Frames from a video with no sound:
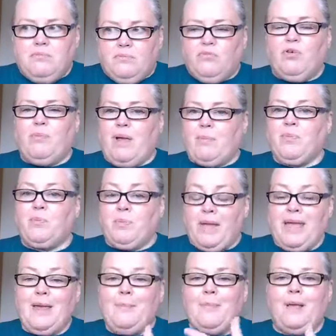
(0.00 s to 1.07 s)
Remember,
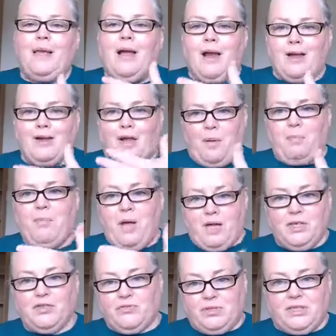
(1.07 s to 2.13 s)
people are not
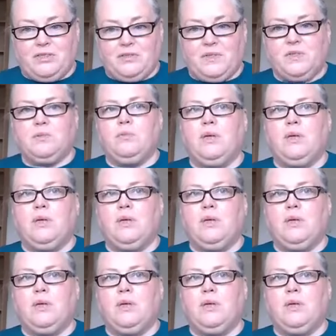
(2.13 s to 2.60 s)
mind readers.